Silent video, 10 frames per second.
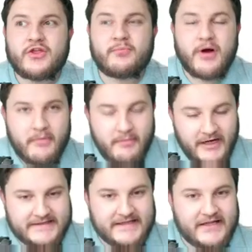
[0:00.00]

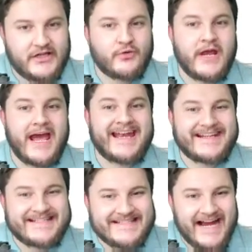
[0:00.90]
probability that you get an
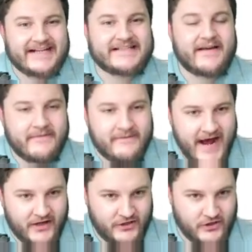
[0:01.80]
exact
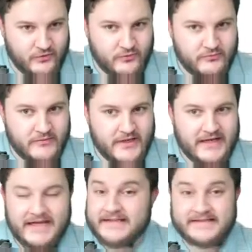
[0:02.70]
value
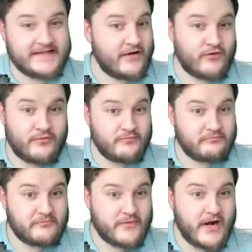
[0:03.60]
is zero,
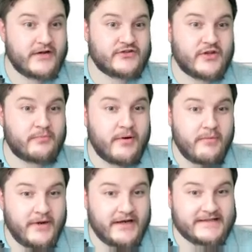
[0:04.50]
right? So, the
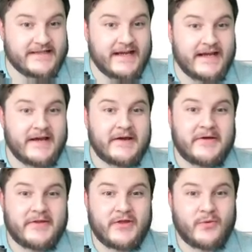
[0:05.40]
probability
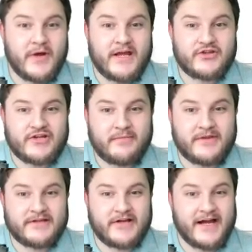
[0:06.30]
that the weight of the jam in
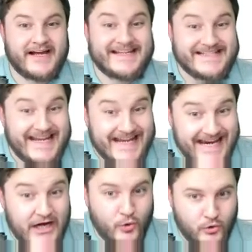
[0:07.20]
the jar is
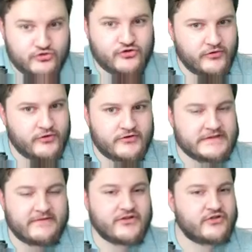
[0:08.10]
equal to
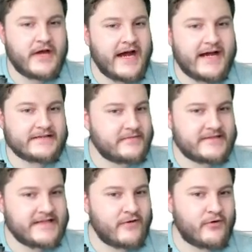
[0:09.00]
372, that has to be
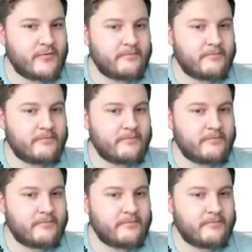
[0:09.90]
zero.